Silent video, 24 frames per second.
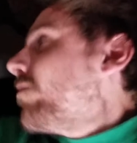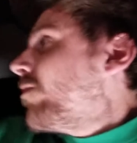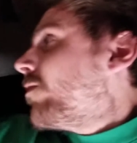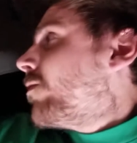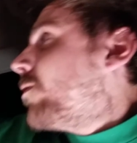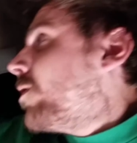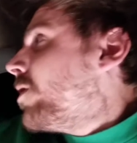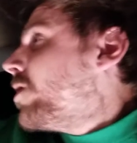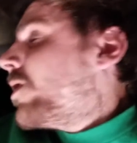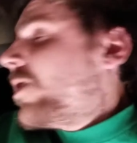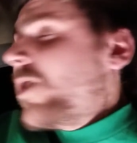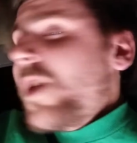
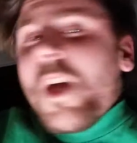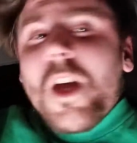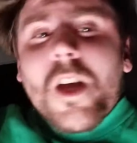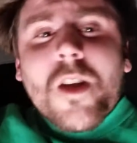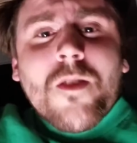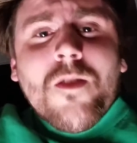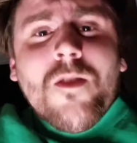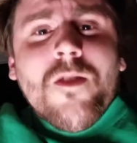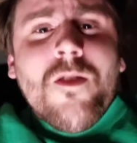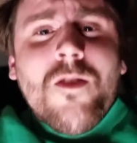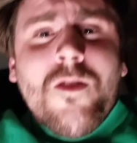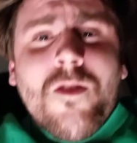What is that?
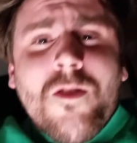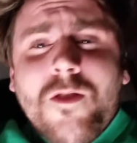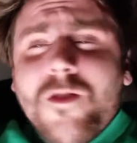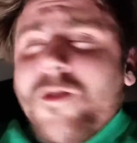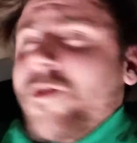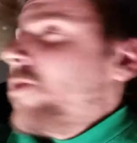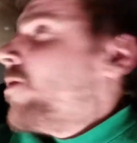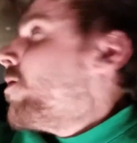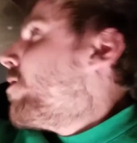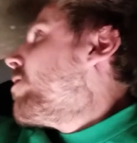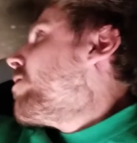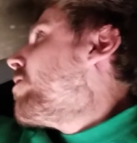
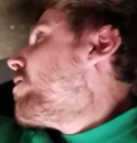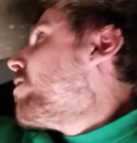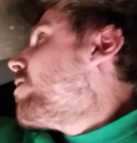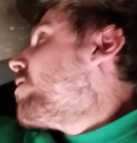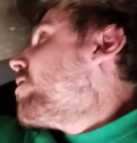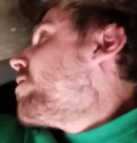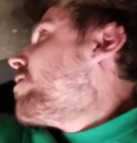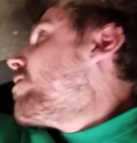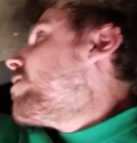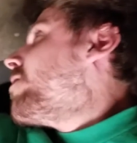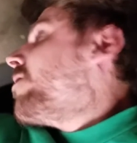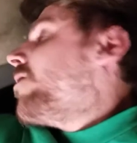
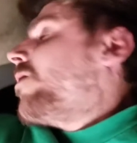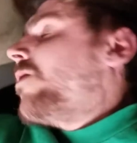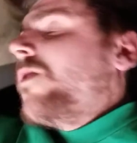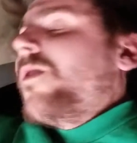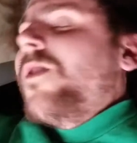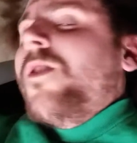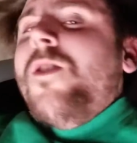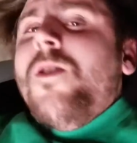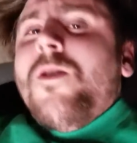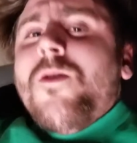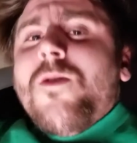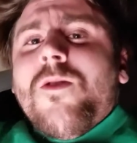
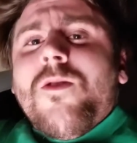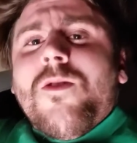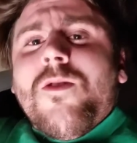Oh.